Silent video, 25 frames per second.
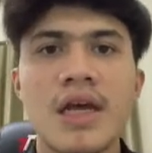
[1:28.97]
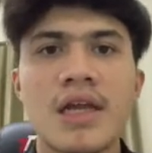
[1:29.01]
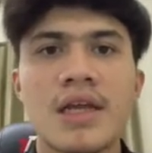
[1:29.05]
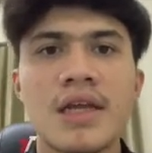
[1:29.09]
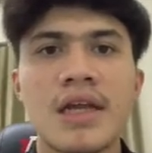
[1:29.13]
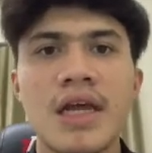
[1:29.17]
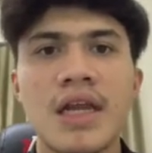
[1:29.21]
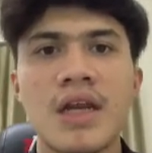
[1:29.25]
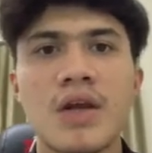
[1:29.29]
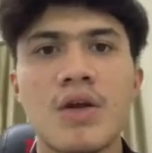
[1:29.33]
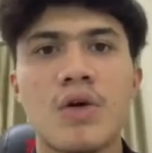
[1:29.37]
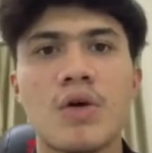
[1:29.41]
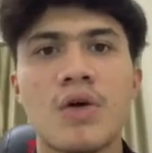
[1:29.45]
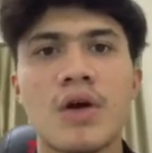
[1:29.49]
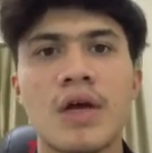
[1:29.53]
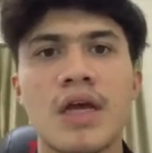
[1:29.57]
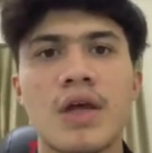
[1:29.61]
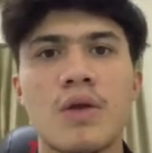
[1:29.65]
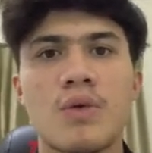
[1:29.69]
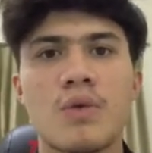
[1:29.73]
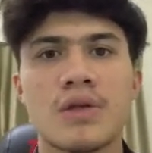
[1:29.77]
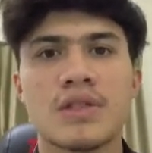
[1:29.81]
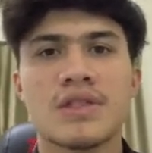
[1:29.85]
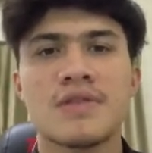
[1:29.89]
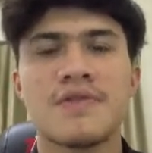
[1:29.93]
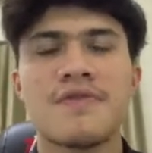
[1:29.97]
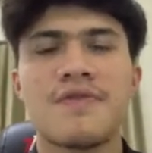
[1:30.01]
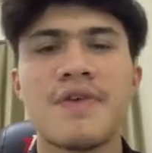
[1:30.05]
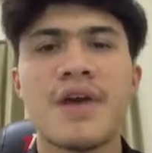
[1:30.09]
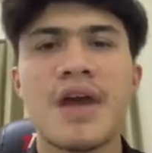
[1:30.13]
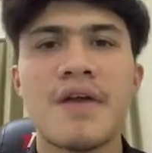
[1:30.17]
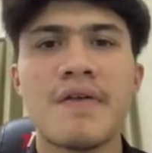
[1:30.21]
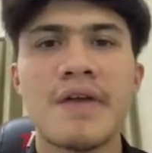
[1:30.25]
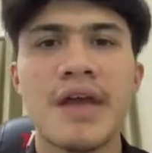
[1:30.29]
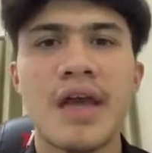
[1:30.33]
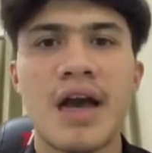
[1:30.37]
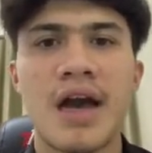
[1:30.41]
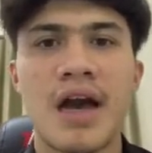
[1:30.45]
They know it was
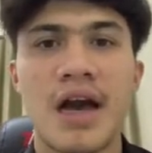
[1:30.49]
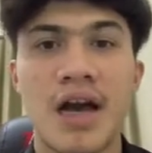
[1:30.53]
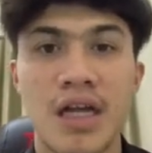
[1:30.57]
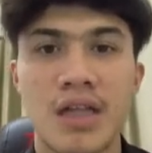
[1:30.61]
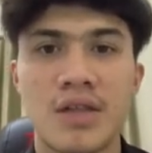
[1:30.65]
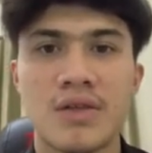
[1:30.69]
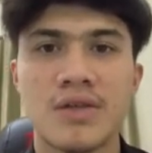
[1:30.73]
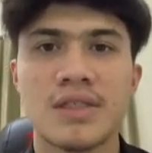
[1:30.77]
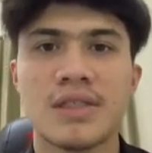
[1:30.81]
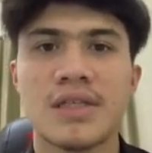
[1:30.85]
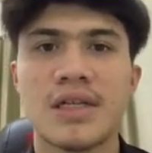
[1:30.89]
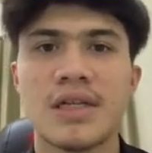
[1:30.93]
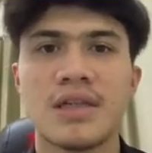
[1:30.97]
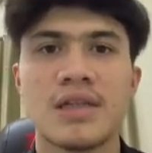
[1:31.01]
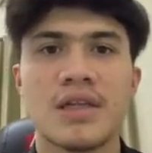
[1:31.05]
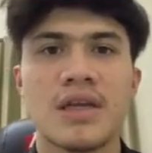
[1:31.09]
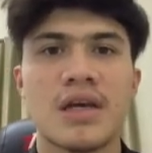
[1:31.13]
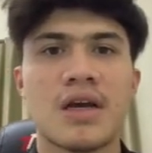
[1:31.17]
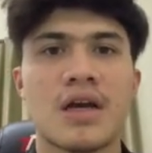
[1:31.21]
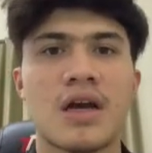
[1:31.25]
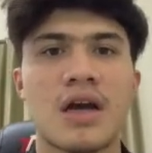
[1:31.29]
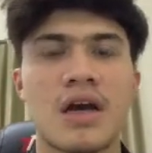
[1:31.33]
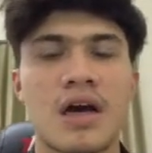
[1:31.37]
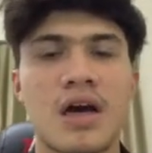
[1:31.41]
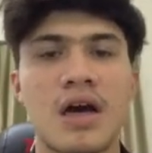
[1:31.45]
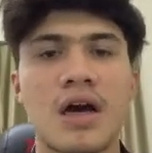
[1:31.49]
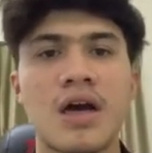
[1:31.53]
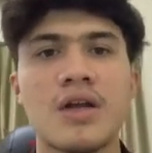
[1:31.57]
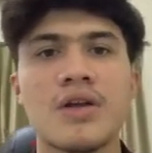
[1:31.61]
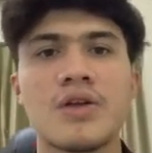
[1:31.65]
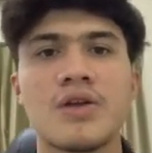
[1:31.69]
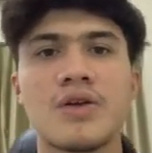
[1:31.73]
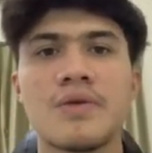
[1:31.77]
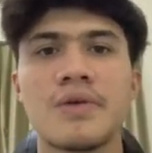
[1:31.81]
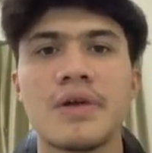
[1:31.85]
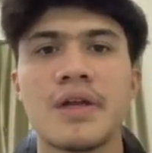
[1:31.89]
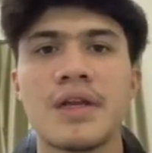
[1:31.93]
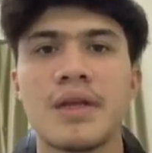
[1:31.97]
very hard to sell their car
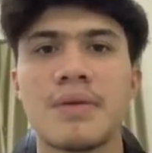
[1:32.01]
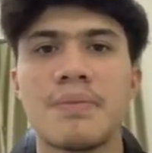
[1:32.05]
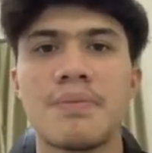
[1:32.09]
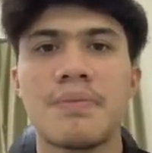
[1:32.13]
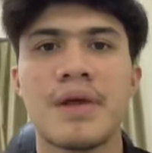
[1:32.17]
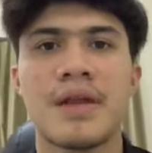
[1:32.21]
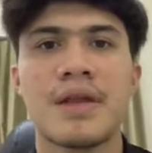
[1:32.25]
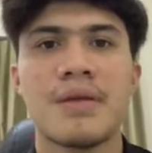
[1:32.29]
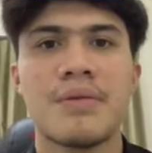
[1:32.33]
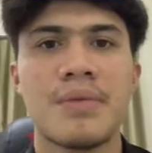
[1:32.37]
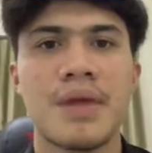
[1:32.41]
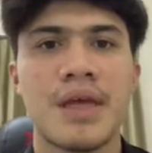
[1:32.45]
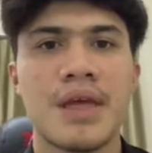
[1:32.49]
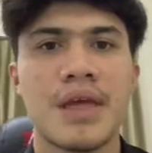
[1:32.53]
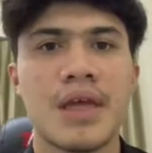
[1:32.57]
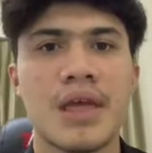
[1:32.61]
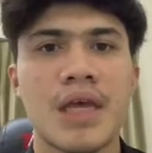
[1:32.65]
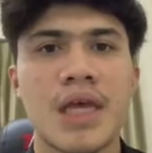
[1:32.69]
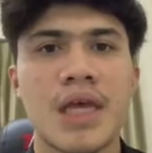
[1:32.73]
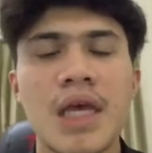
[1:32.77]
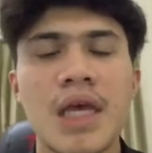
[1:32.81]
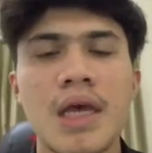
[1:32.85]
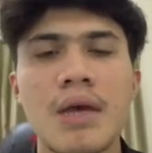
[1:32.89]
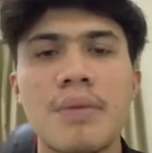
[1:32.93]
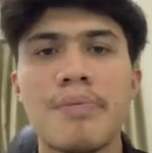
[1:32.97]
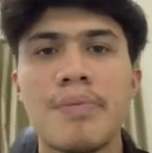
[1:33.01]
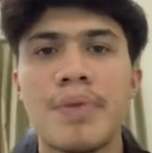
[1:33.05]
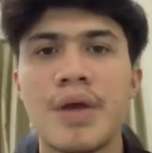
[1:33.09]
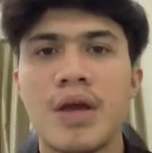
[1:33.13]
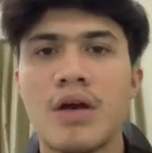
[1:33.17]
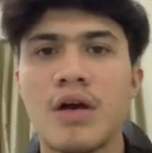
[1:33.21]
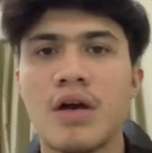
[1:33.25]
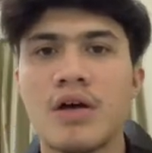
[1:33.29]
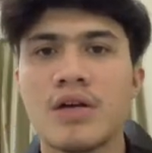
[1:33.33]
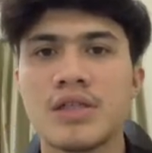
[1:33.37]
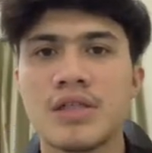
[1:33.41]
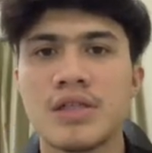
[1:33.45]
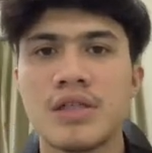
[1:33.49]
during the pandemic
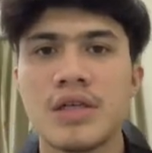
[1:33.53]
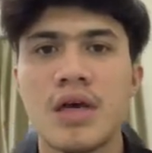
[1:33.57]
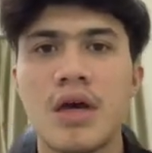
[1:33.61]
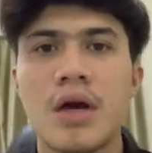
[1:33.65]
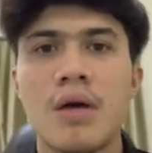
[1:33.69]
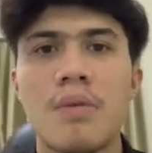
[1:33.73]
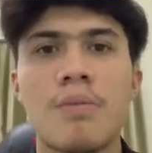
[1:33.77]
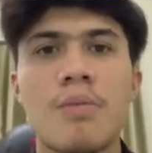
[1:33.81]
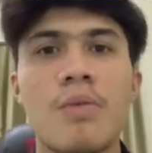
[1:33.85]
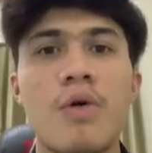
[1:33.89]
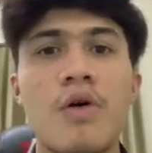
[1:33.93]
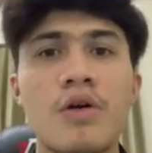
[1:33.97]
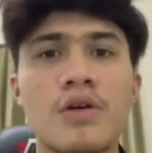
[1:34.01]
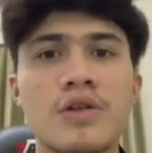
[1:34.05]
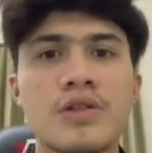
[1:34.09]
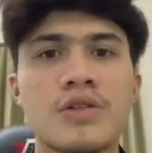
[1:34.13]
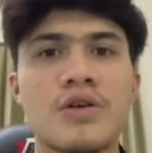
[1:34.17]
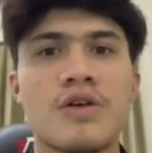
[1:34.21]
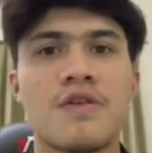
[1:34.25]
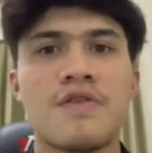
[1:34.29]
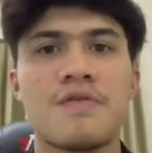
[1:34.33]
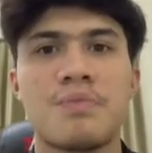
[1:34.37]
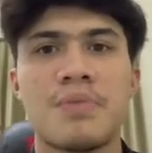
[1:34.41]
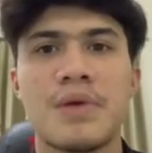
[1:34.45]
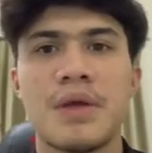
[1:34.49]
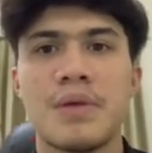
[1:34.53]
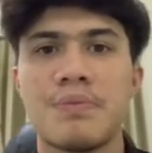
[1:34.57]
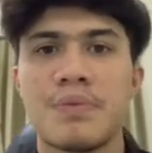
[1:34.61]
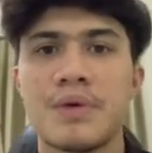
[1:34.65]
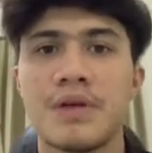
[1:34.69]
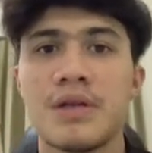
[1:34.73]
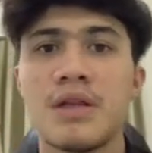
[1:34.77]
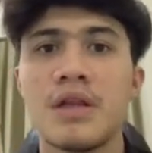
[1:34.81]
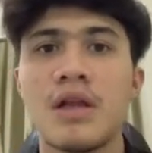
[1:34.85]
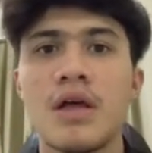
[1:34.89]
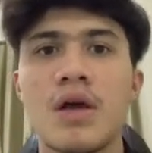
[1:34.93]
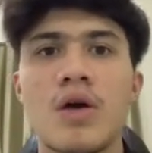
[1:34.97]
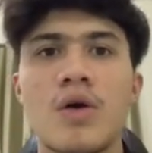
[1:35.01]
because most of
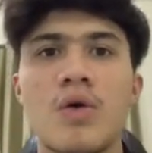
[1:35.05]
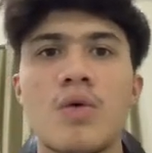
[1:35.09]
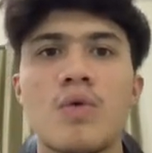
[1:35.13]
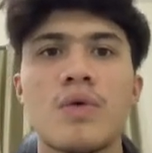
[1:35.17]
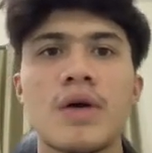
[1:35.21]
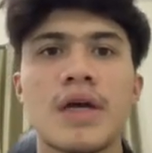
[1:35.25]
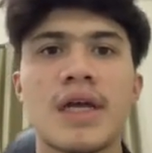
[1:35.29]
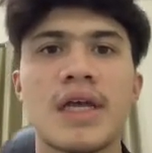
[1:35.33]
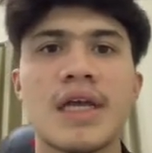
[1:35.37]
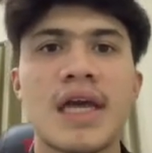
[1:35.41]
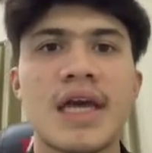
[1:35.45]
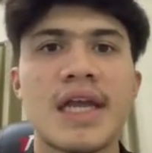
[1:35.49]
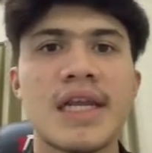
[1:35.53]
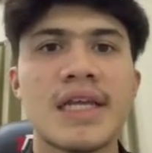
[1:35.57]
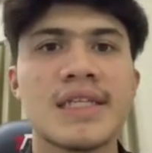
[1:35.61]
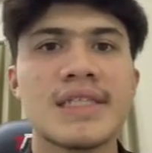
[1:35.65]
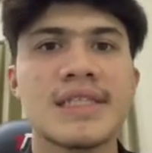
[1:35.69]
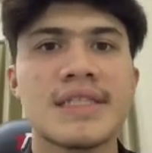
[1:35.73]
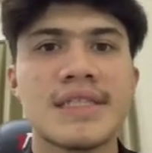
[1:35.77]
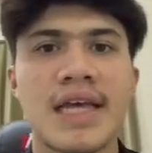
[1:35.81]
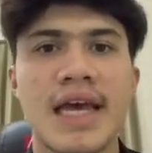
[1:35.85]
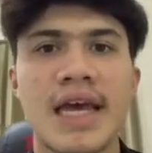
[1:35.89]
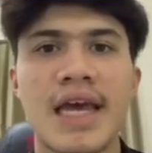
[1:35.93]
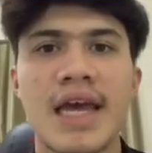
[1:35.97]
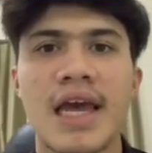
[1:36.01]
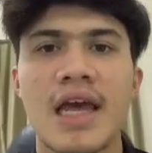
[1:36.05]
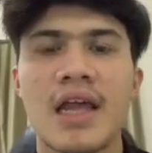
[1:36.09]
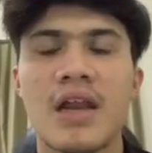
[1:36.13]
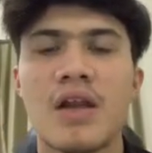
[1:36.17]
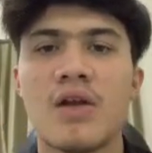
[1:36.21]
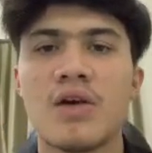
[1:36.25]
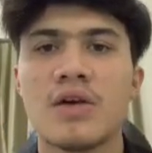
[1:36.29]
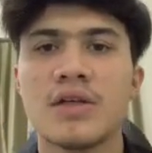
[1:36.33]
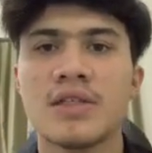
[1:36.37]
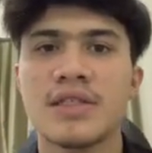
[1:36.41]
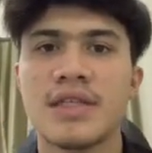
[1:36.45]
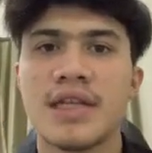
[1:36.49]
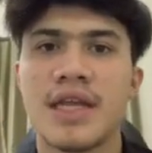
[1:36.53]
people were getting sacked and
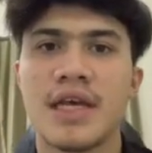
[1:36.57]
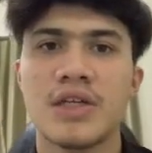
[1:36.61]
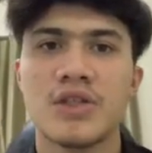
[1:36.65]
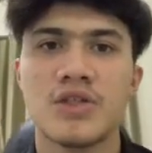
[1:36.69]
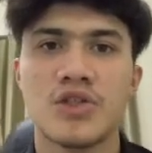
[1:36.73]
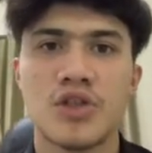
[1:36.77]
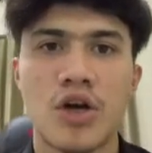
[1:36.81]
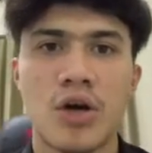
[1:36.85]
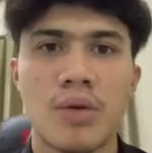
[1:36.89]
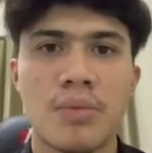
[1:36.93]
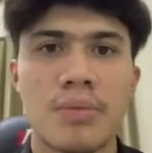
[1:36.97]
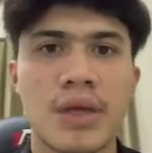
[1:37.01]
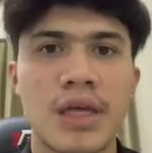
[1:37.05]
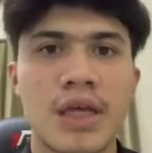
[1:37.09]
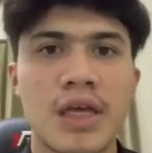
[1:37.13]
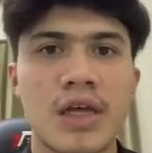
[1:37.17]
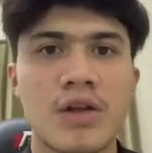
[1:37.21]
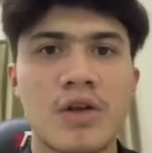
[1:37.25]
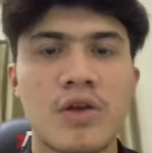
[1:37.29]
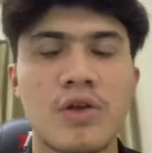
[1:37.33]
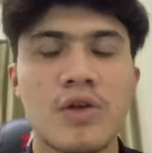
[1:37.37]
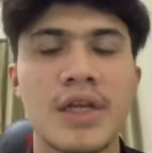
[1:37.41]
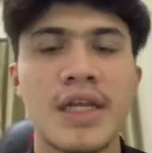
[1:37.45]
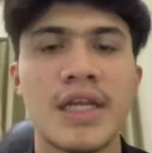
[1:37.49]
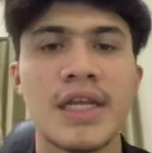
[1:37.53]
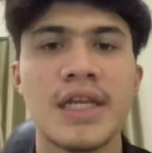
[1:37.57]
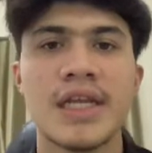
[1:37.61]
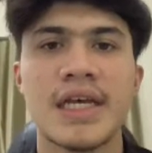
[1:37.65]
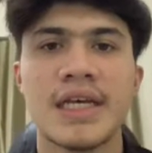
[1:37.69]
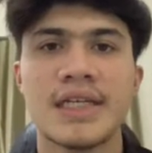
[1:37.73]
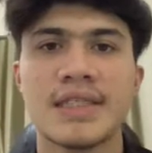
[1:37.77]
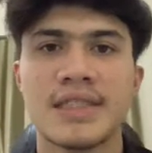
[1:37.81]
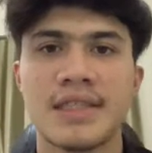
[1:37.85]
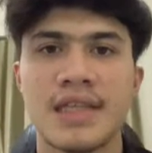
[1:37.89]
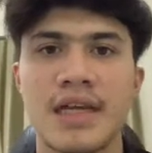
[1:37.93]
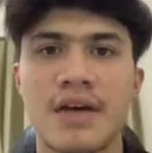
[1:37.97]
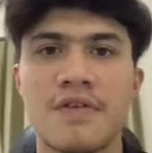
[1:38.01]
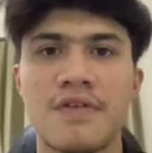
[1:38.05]
lost their job, including their
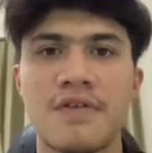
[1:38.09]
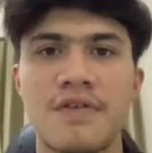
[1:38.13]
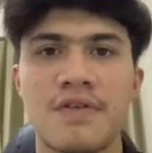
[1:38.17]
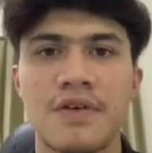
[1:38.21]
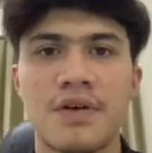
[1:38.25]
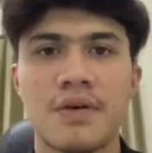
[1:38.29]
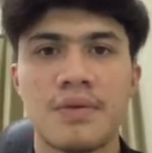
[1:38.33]
staff.